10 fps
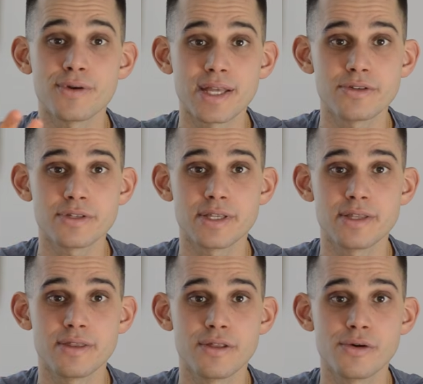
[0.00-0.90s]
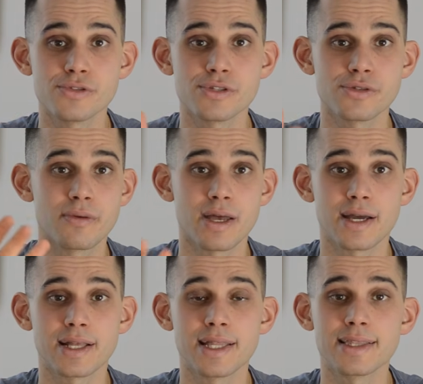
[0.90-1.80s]
interested in those,
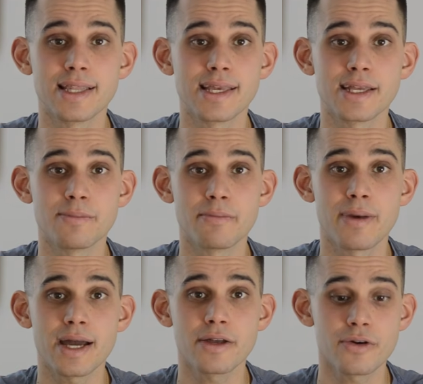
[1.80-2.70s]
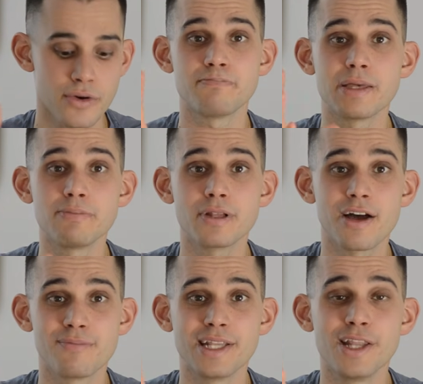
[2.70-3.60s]
click the link in my bio. People
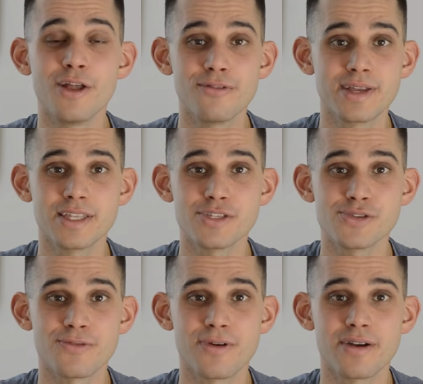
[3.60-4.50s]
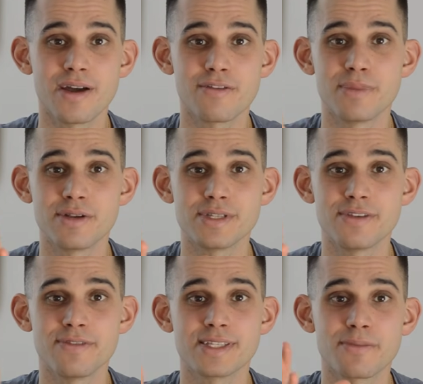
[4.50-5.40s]
have been loving it so far. I've been
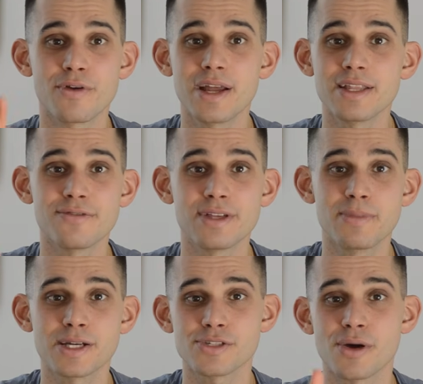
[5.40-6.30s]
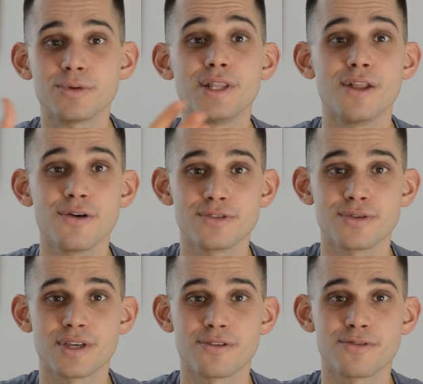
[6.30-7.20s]
receiving some great feedback, so I would love to
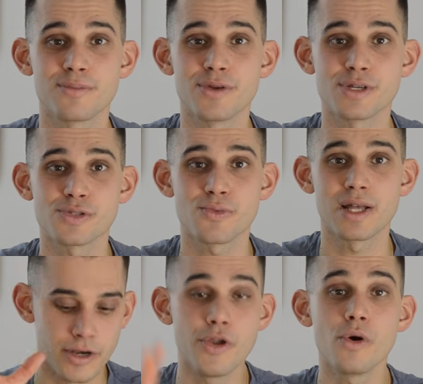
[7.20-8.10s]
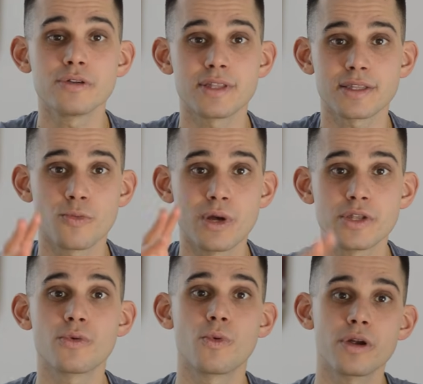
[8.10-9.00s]
hear from you as well. Note that when
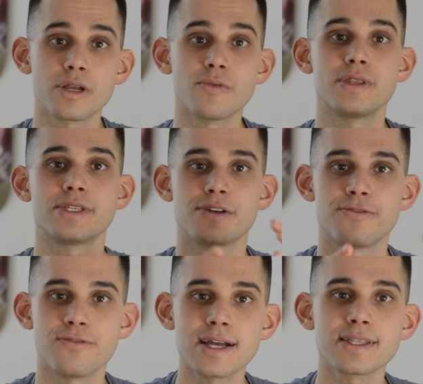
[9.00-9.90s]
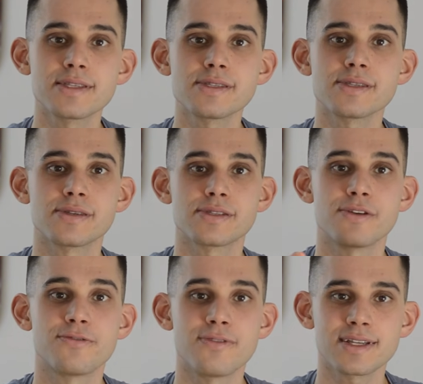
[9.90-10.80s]
you're working with
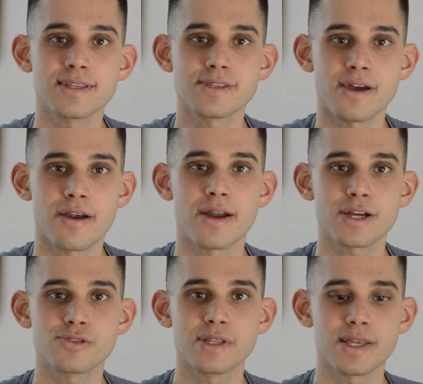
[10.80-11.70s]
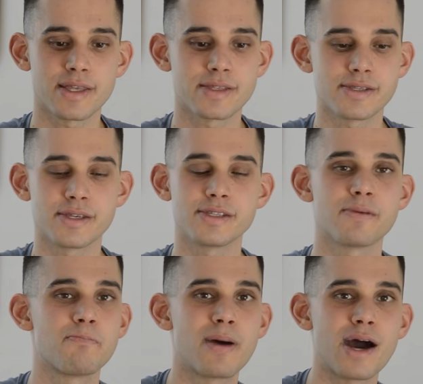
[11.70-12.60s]
surfactants are actually, it's
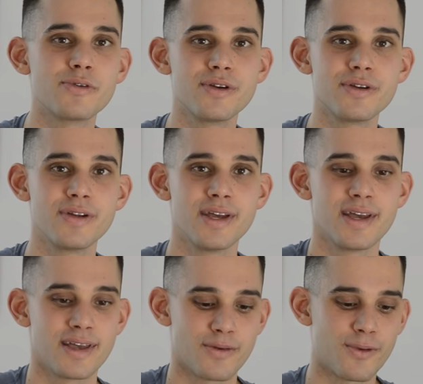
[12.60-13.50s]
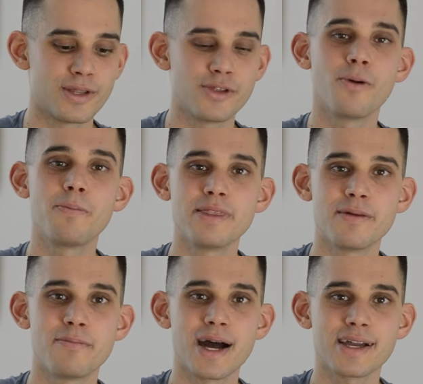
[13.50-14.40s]
a powder. When you open
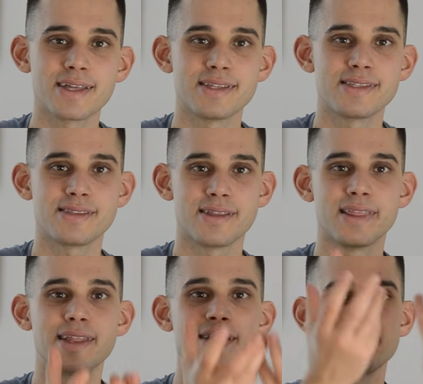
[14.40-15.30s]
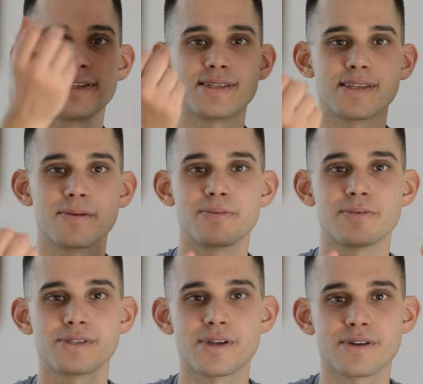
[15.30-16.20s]
the bag, it's literally
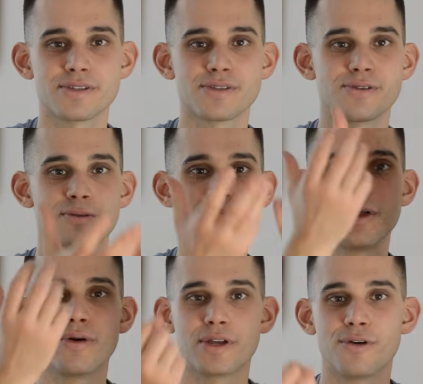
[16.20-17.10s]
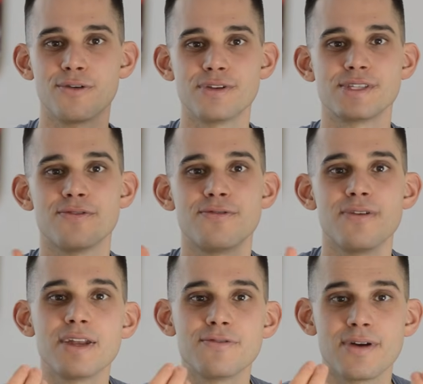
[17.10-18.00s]
starts blowing off. It's a
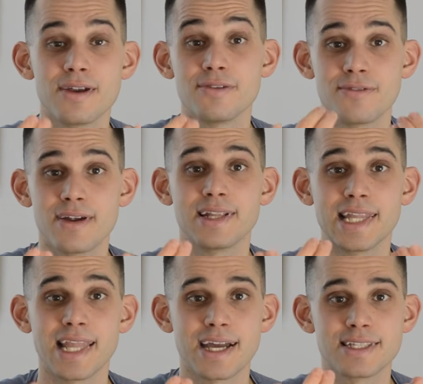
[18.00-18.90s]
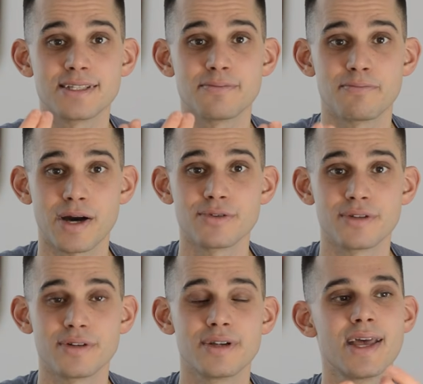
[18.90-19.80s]
very, very, very light
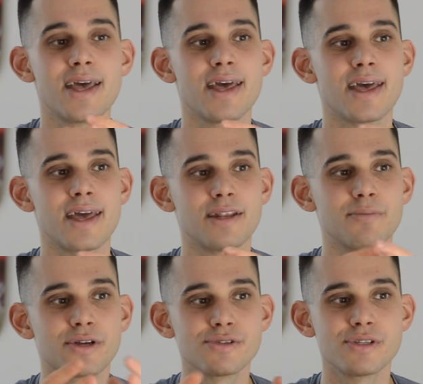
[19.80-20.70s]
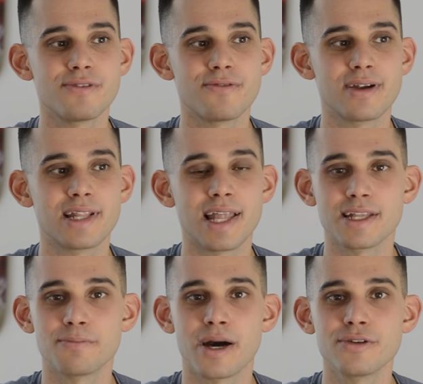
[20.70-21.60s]
powder. And because it's a very
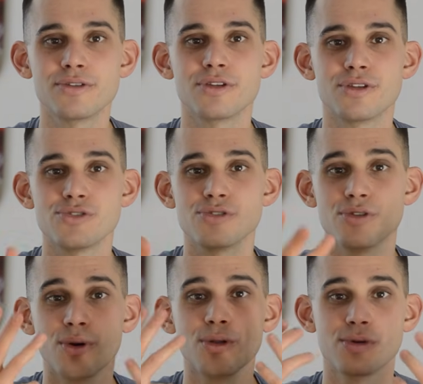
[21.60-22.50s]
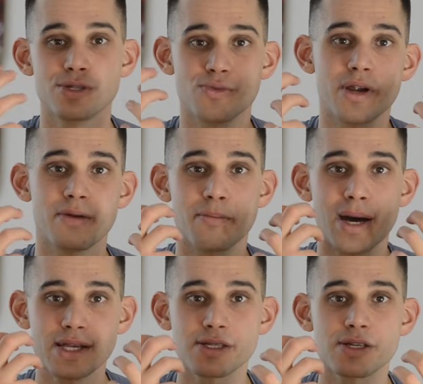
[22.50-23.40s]
light powder, you should always wear a
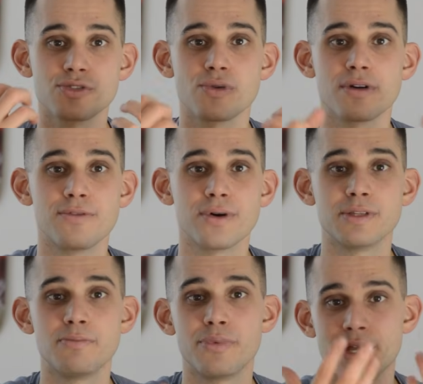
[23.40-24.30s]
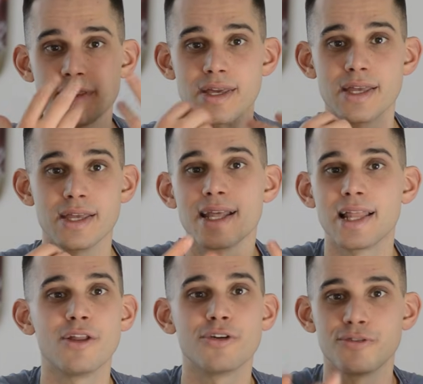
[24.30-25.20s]
mask to avoid breathing in a
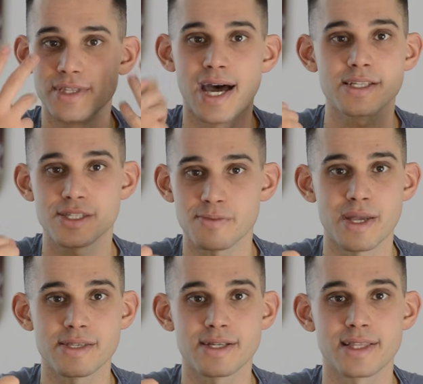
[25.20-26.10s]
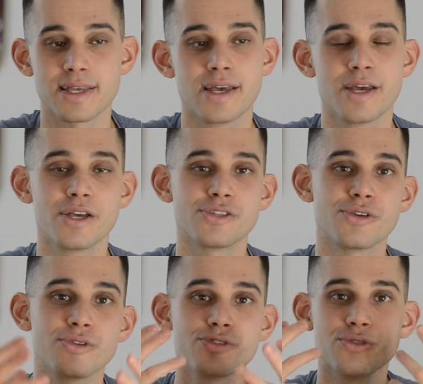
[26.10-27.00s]
lot of dust, basically. So
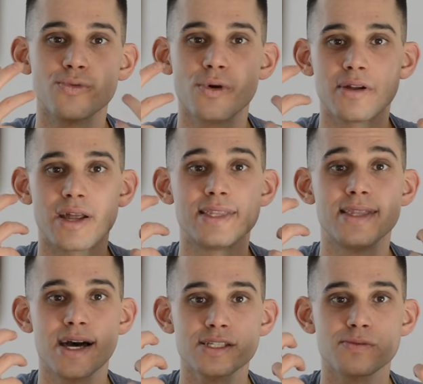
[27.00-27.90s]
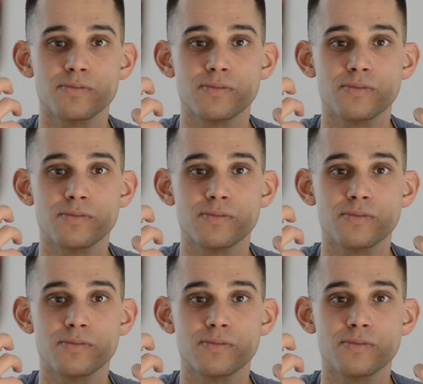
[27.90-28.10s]
you should wear a dust